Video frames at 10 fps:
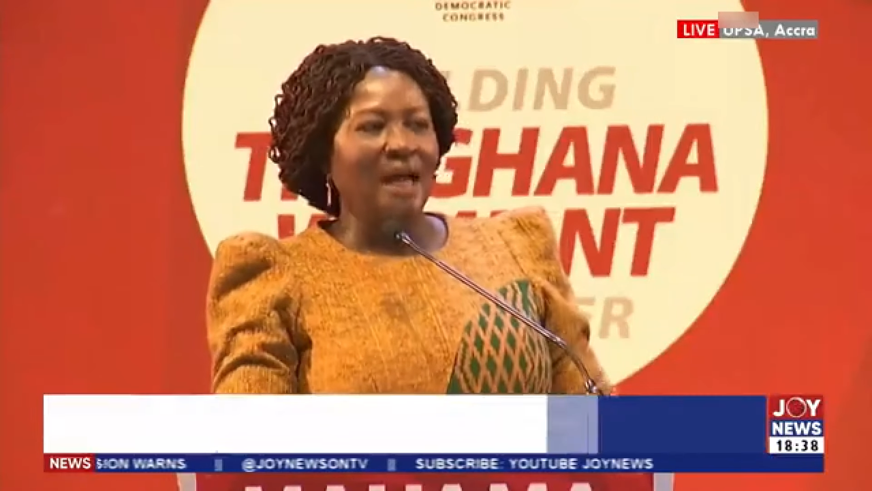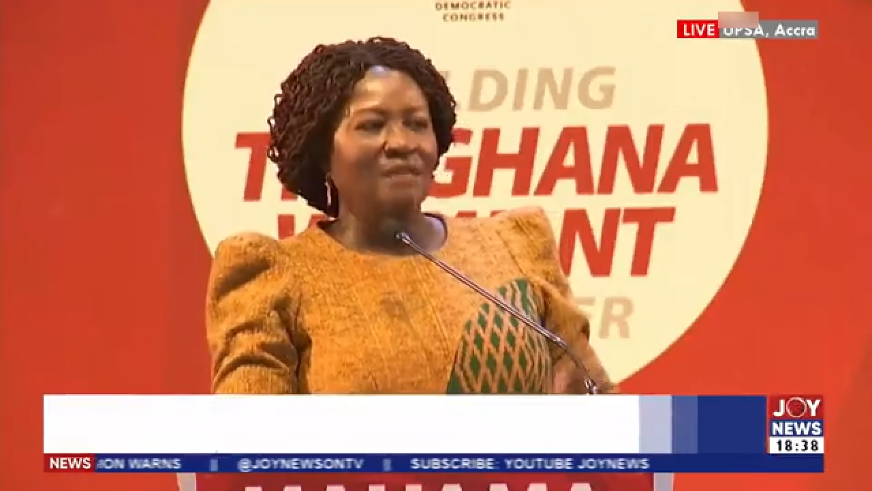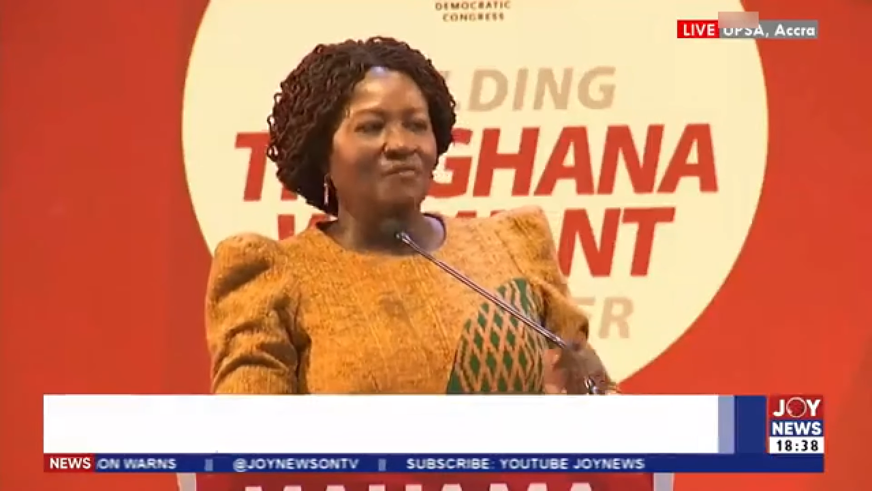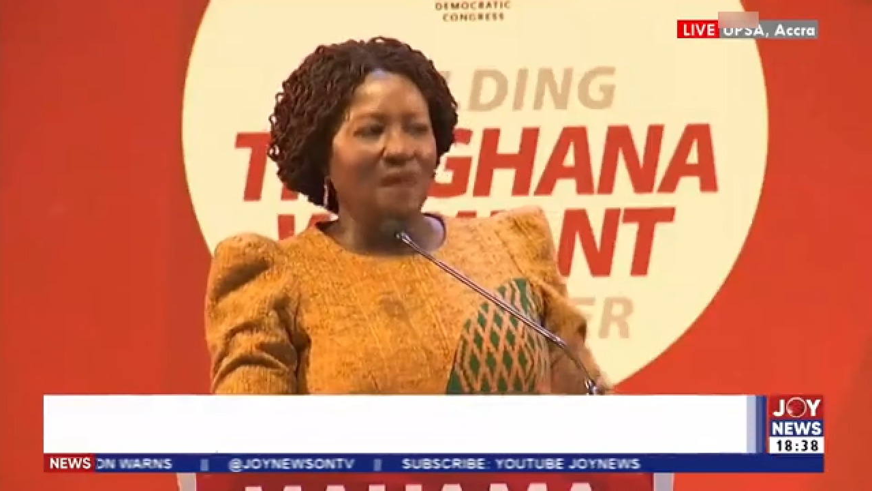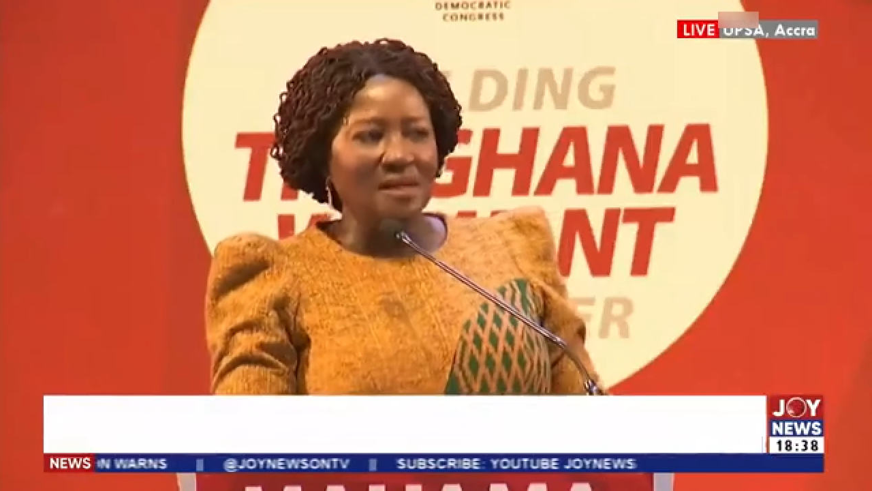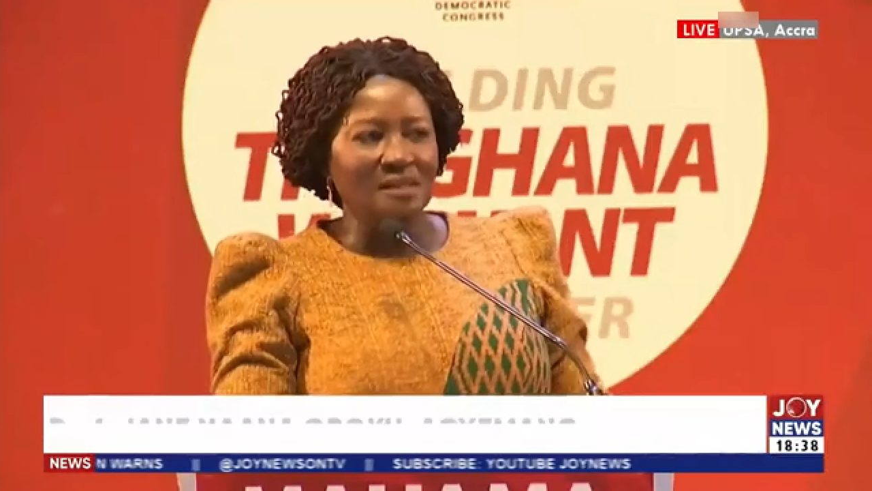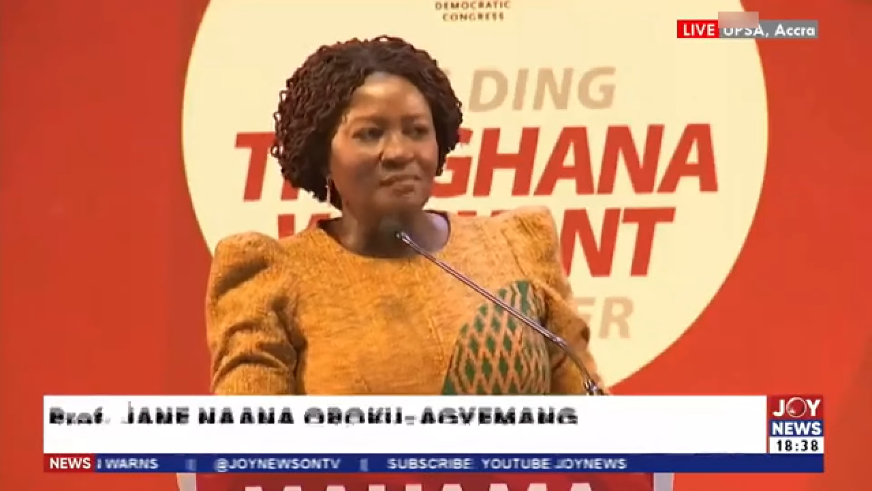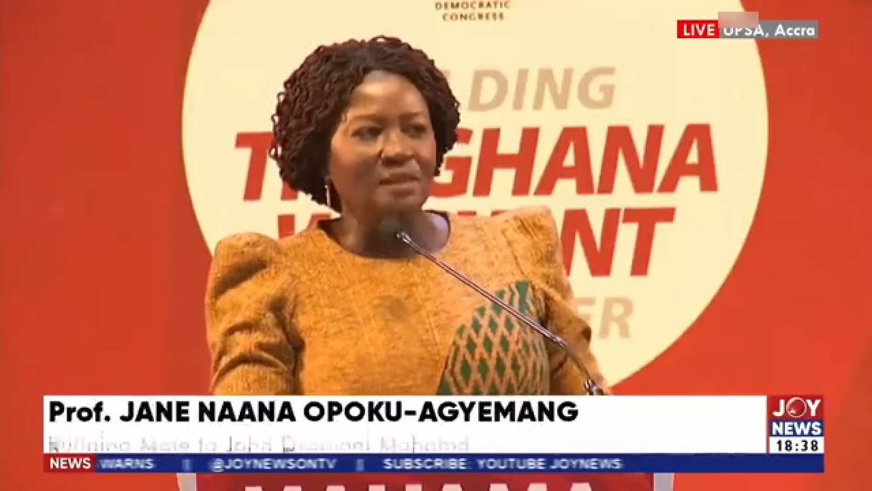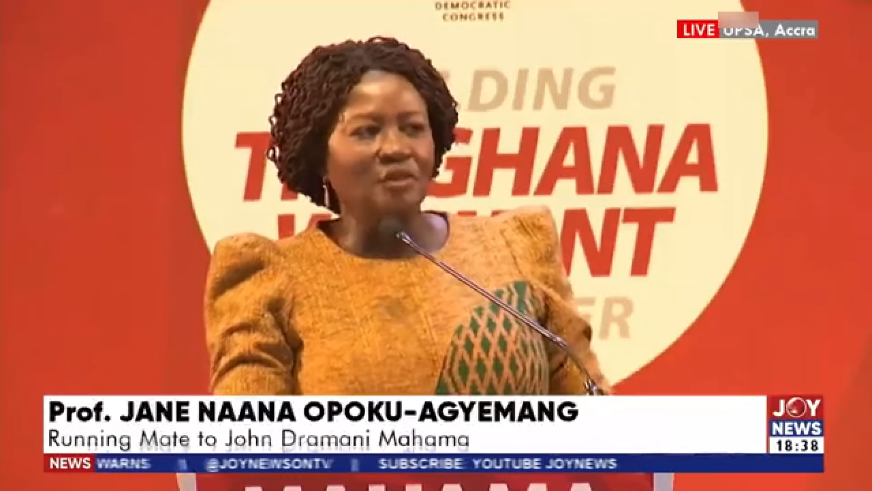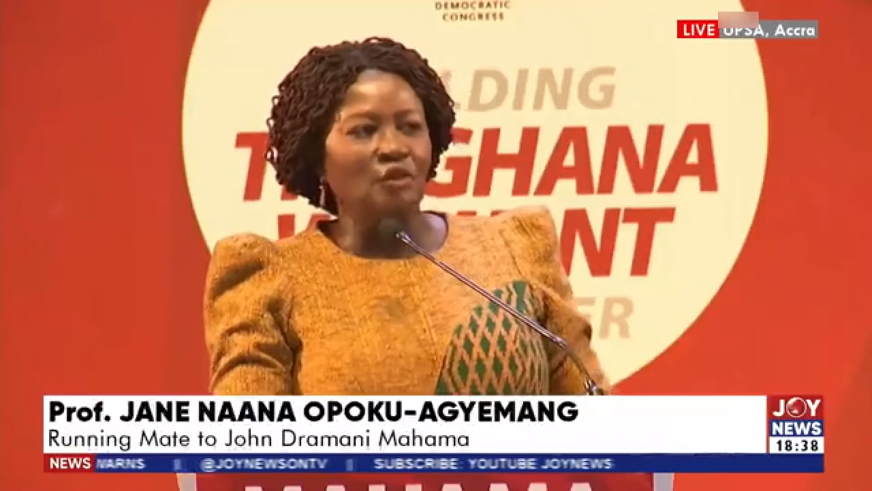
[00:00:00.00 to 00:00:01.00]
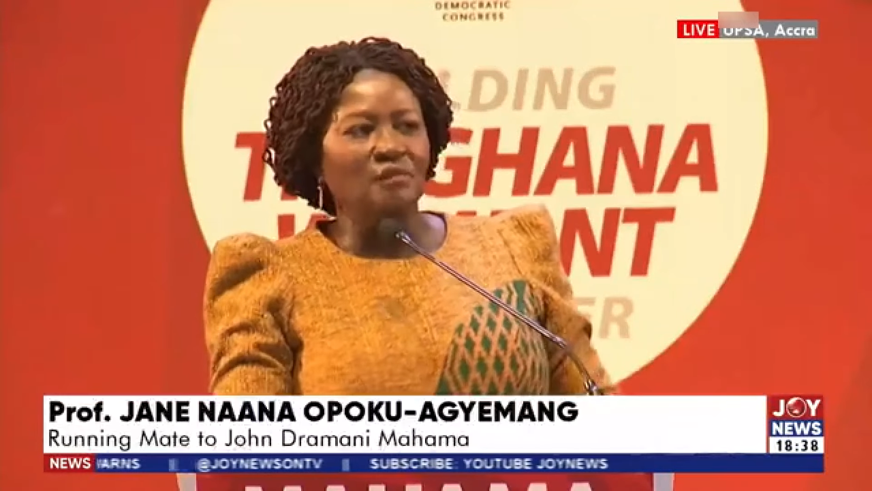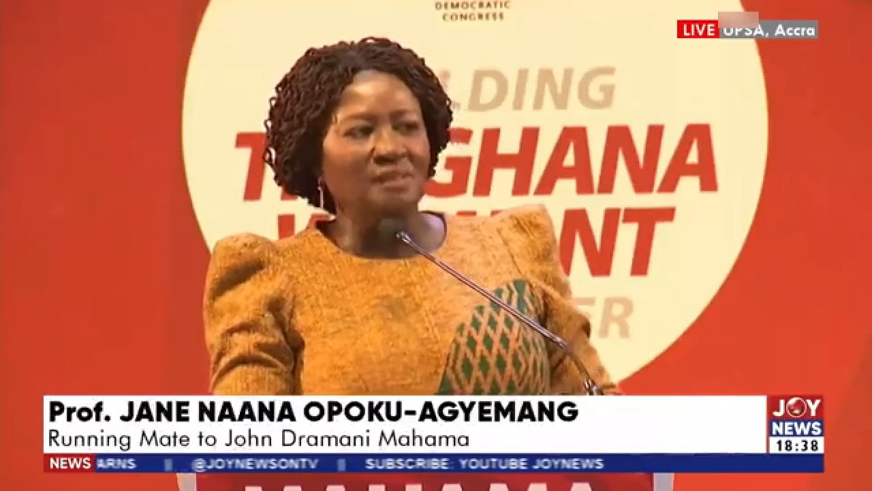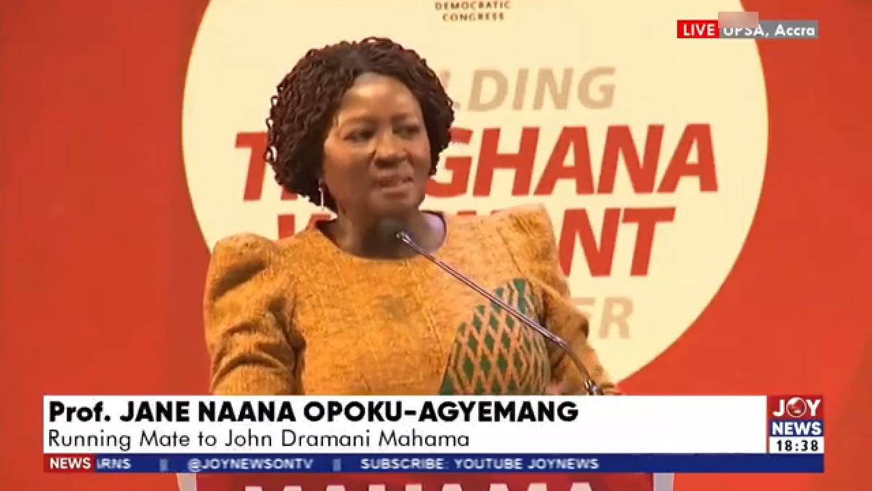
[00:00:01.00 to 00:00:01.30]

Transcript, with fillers: advancement of